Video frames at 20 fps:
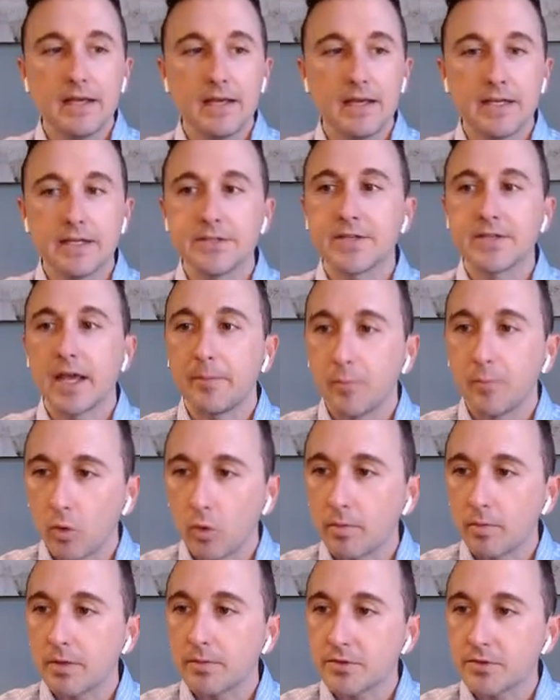is
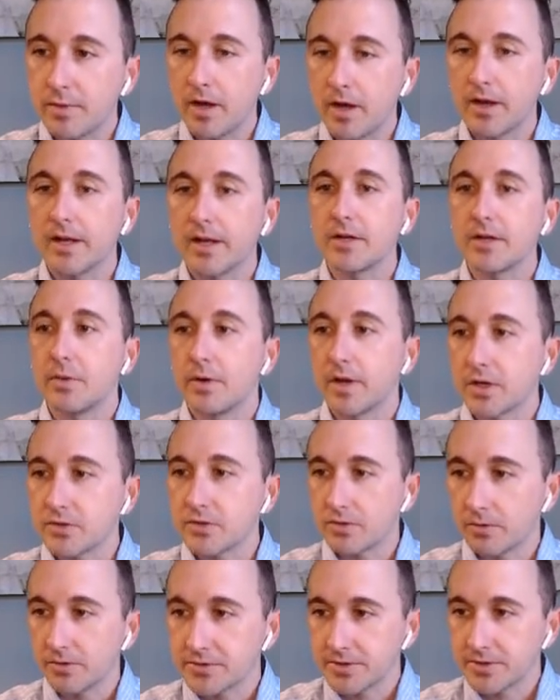abnormally responding to an
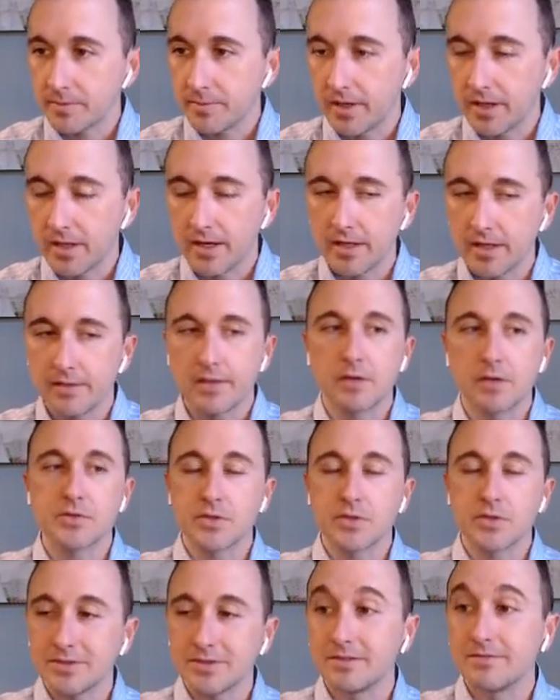external stimuli that
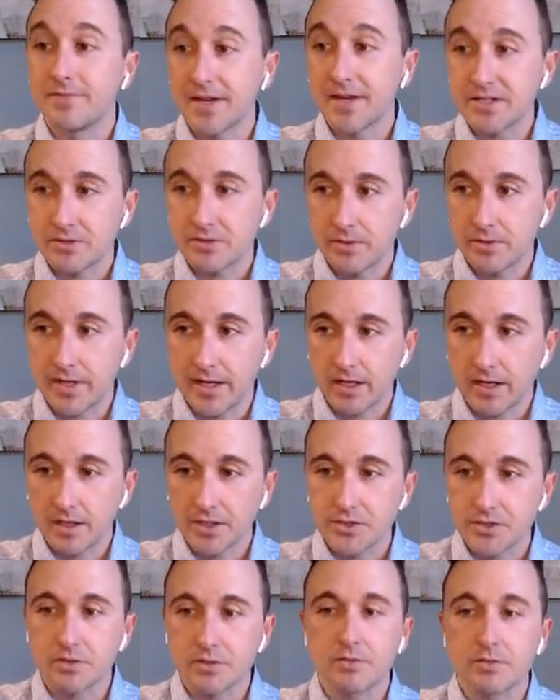results in
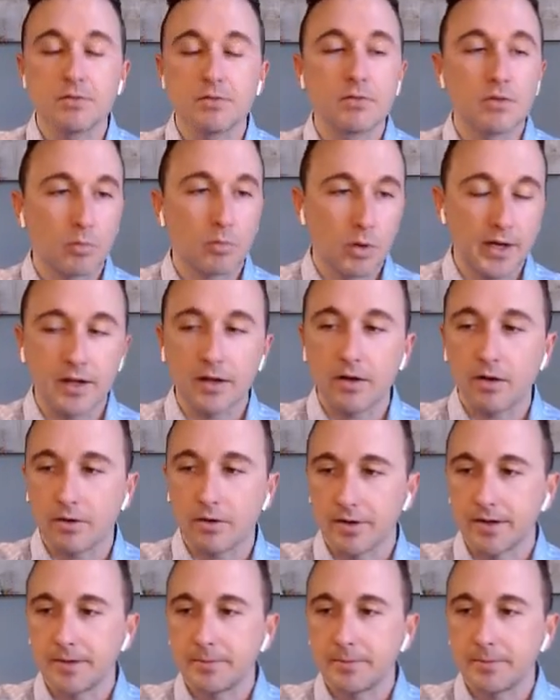vasodilation or bradycardia.